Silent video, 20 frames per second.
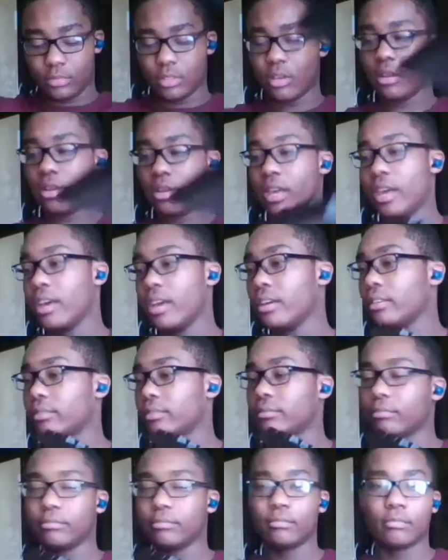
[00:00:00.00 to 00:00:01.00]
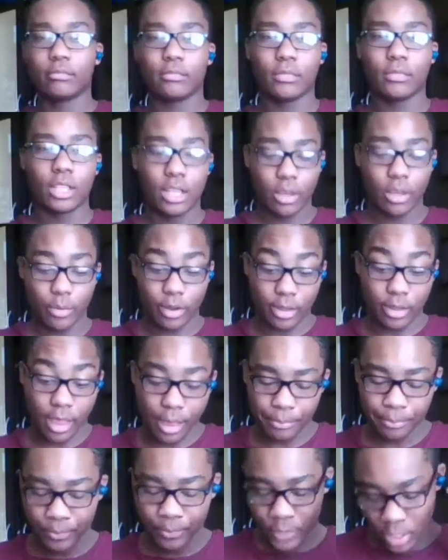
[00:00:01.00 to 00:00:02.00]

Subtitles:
Okay, let's get rid of that.